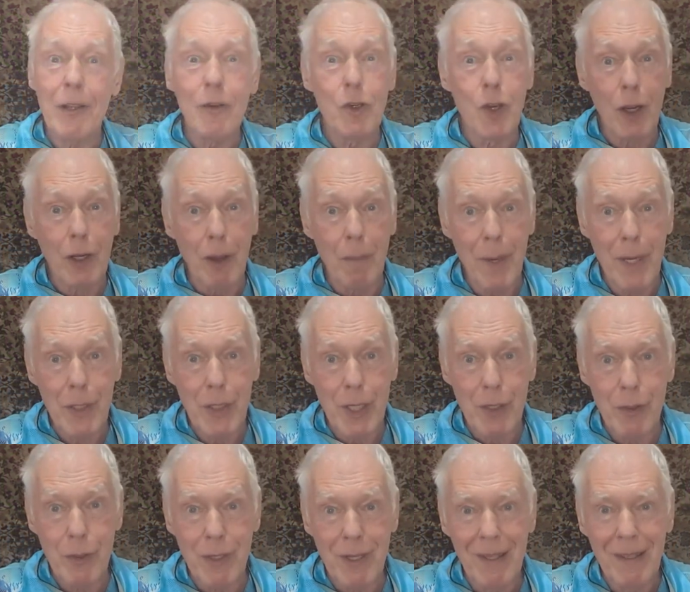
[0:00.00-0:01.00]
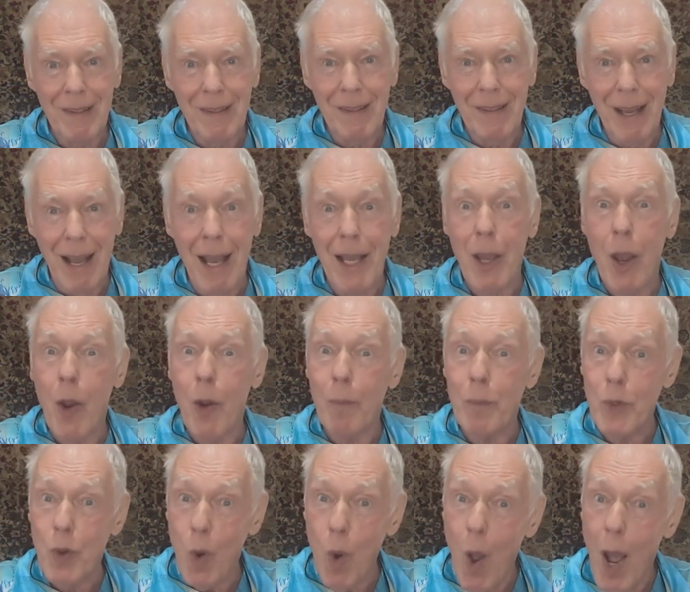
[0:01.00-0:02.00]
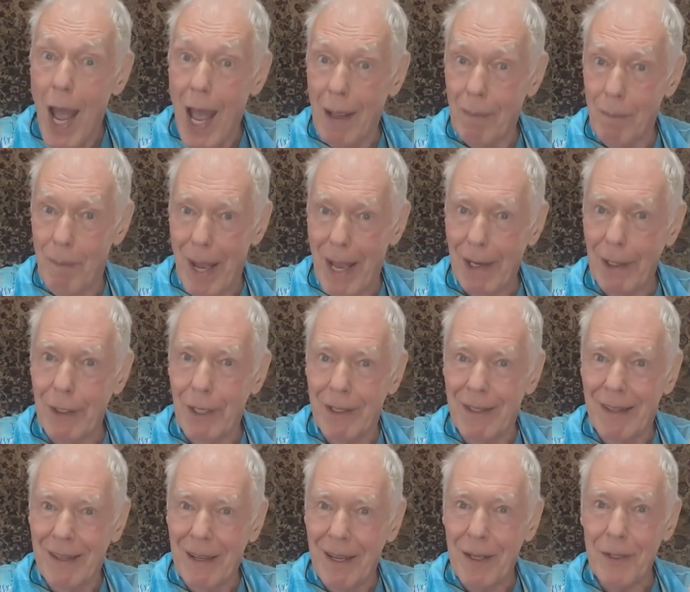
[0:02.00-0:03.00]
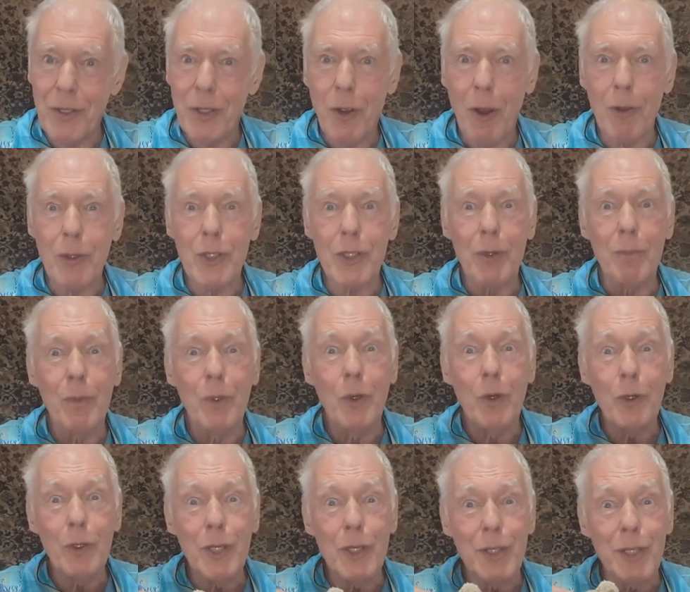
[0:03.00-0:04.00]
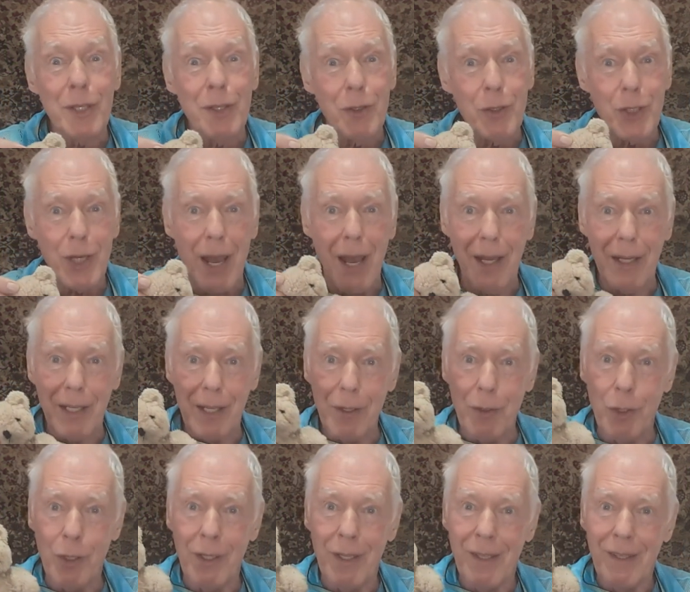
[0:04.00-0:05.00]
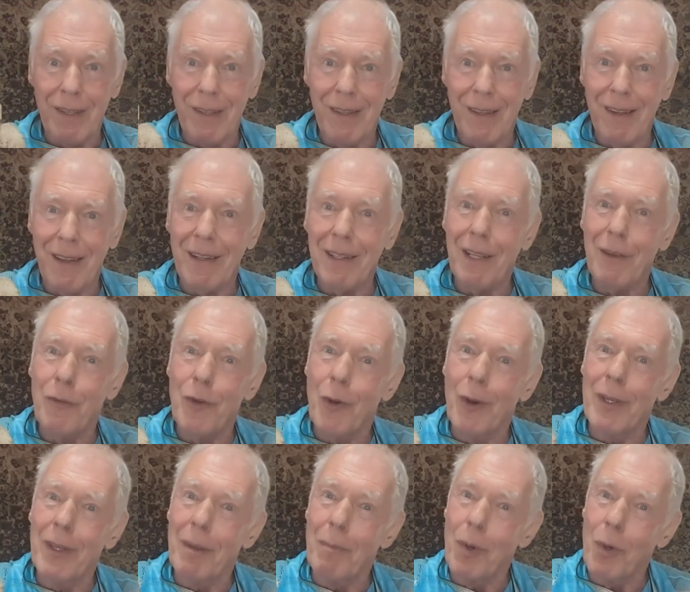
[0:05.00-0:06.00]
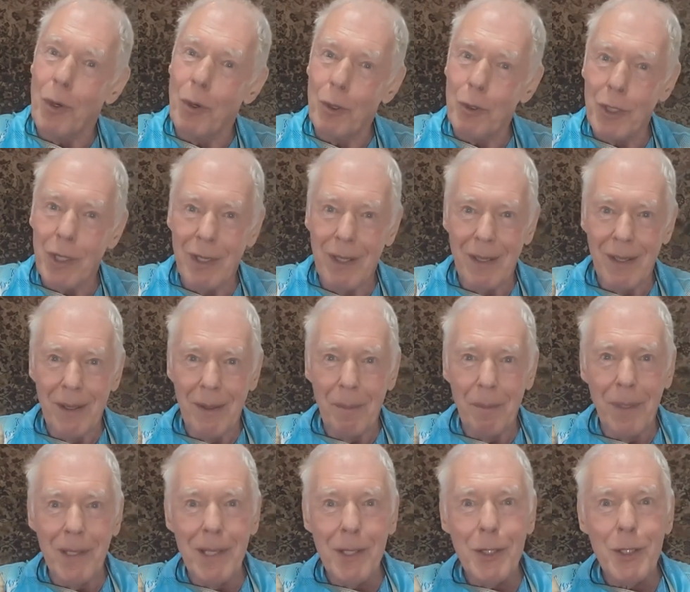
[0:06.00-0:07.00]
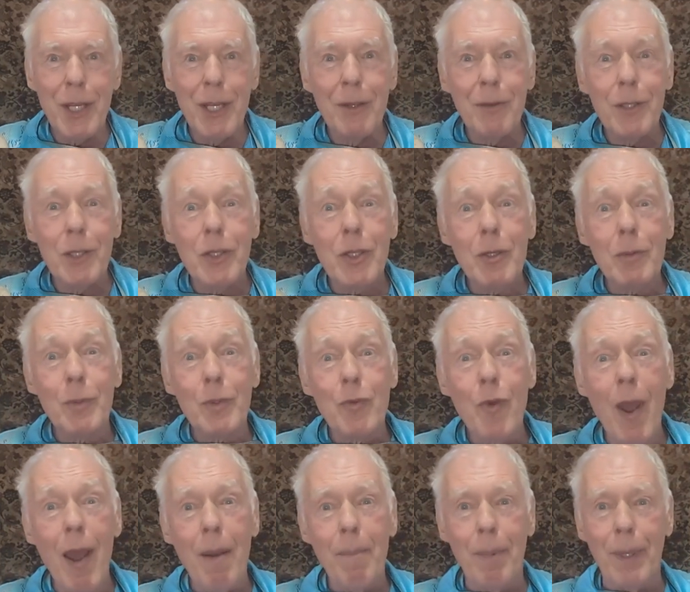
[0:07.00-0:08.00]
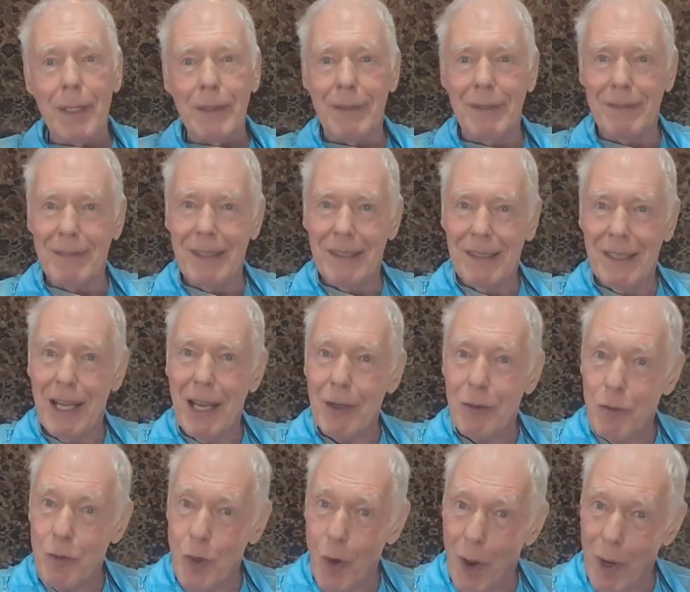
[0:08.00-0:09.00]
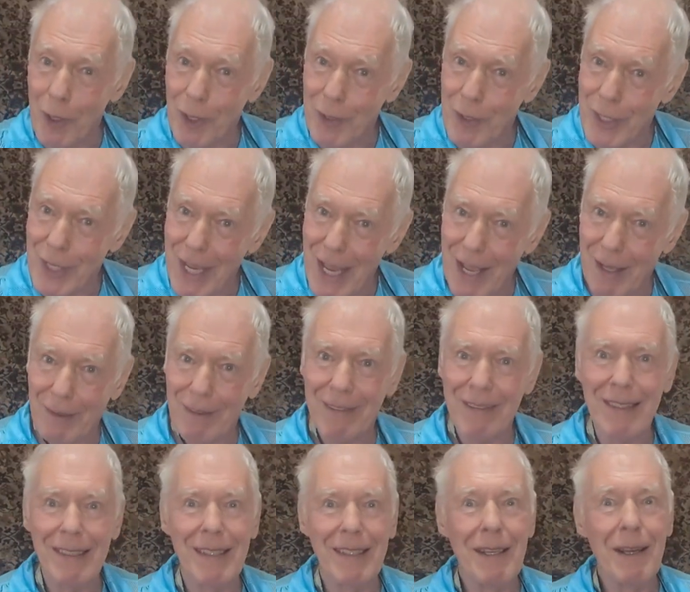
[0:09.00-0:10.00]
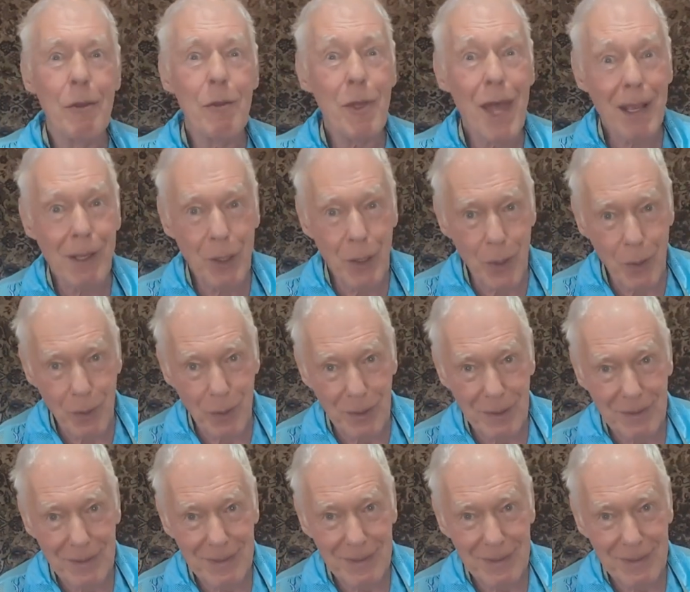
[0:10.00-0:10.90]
Chuckabutties, I hope your handbag has got some goodies inside it. And if you're in the mood, please hit the subscribe button and join us again. Thank you.